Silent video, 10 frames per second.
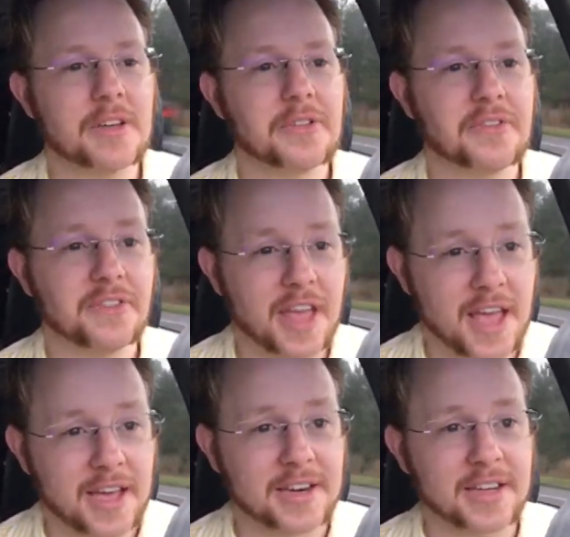
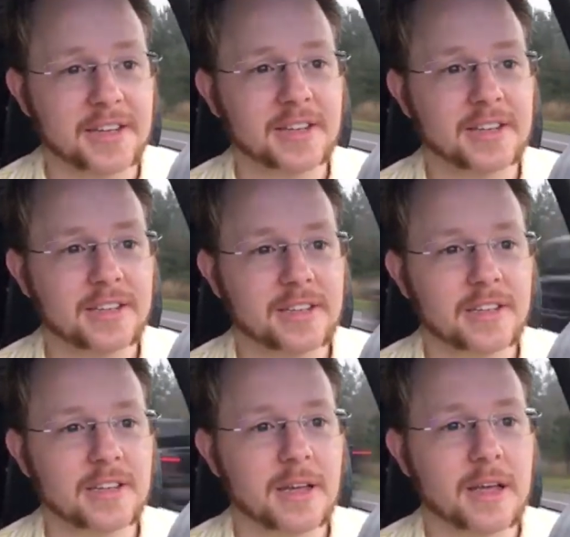
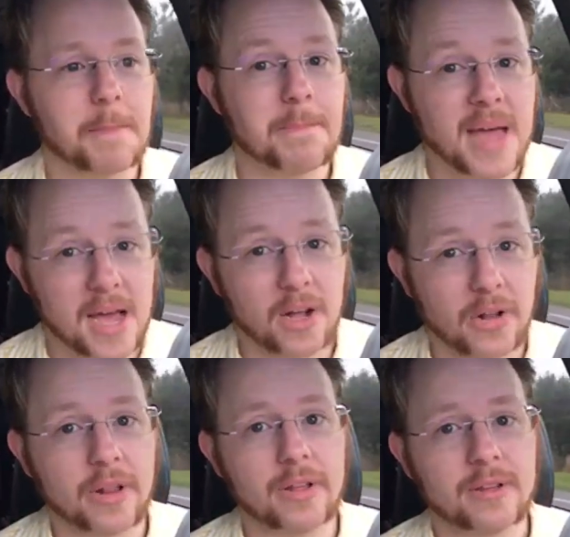fan,
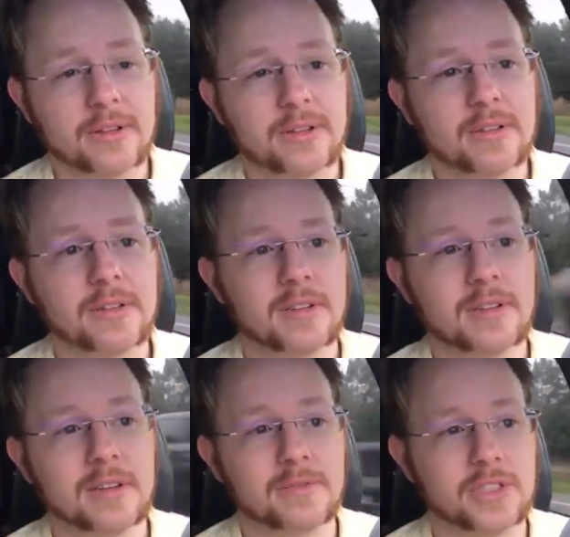male,
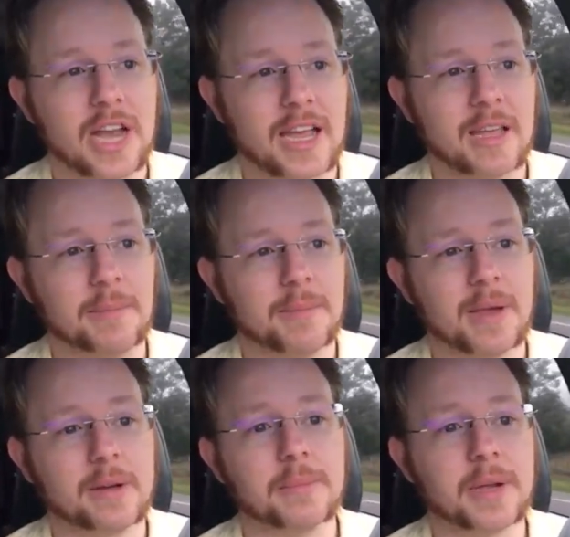of Jackie
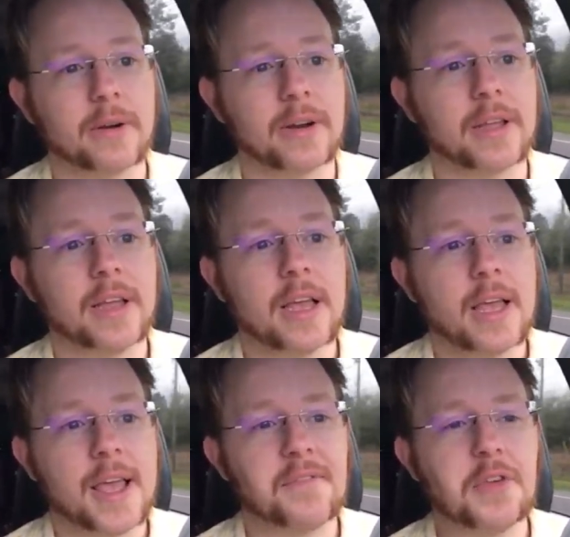Hill Perry.
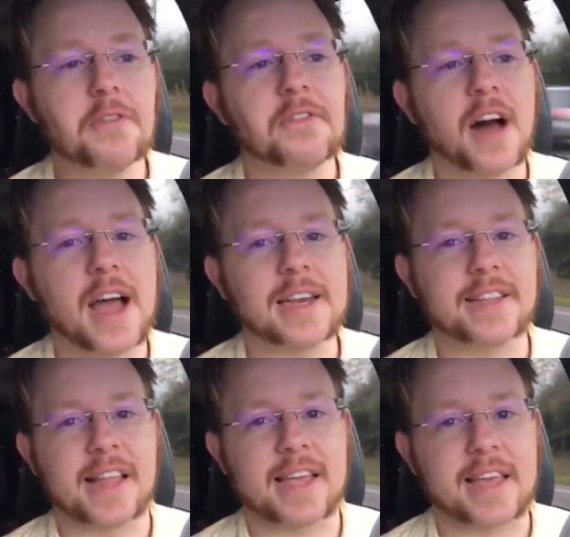If you find
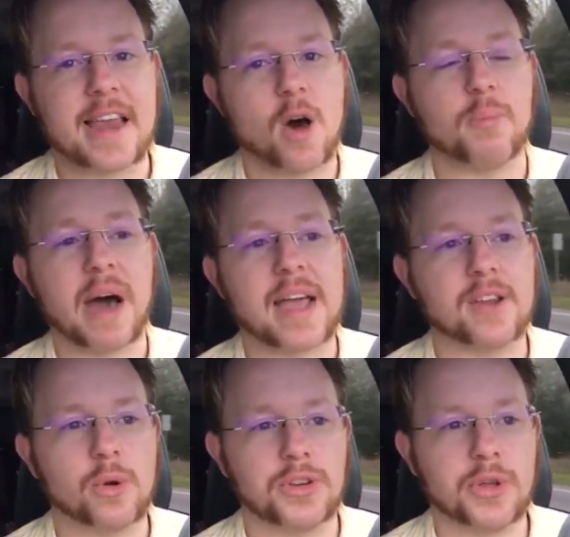like an
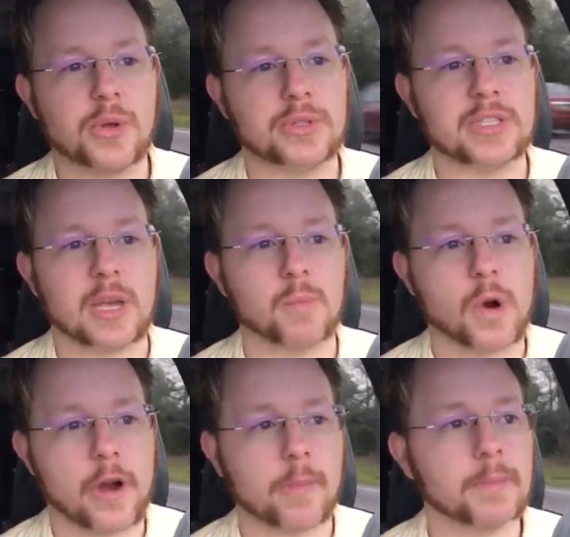albino dude
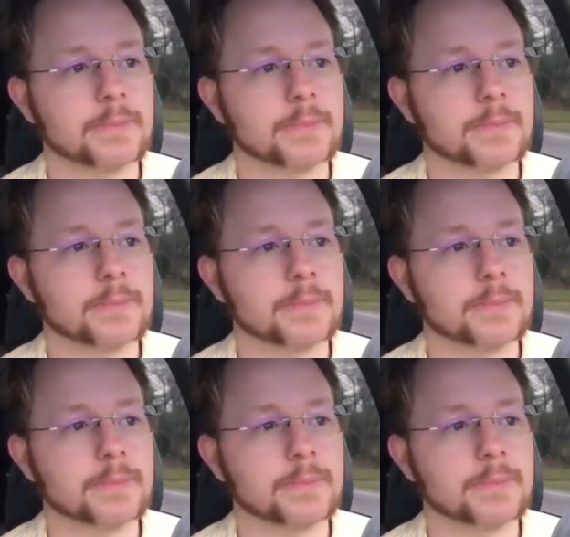somewhere